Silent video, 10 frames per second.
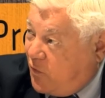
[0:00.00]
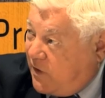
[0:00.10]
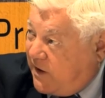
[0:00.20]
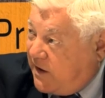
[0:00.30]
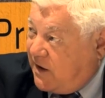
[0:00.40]

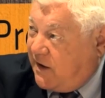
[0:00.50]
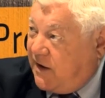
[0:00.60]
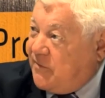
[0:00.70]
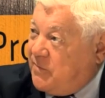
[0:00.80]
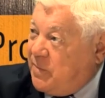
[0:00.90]
Really?
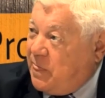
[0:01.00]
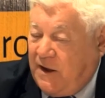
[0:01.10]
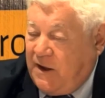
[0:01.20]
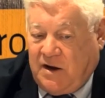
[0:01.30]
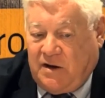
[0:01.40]

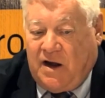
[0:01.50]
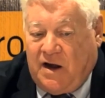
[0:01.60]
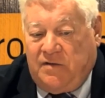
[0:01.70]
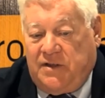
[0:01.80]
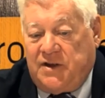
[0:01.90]
Now,
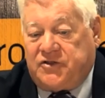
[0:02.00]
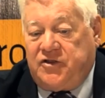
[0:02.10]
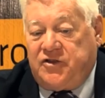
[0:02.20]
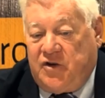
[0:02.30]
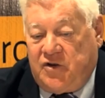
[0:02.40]
absolutely. This
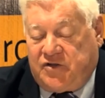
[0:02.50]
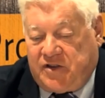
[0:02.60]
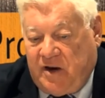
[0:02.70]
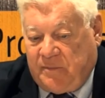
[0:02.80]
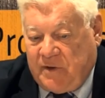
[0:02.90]
is used
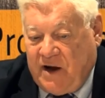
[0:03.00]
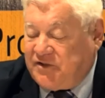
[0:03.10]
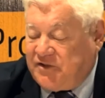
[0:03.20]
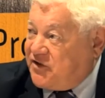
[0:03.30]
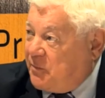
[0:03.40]
in the
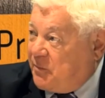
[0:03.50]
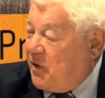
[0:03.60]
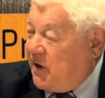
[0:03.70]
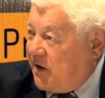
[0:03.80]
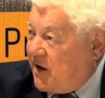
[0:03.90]
process of
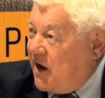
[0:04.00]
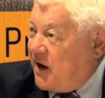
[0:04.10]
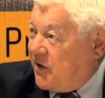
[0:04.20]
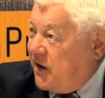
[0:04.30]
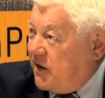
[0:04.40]
pouring
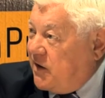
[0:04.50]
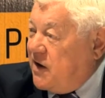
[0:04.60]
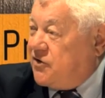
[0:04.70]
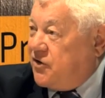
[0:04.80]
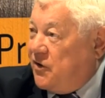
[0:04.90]
concrete,
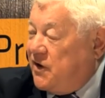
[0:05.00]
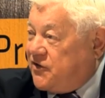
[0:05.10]
so it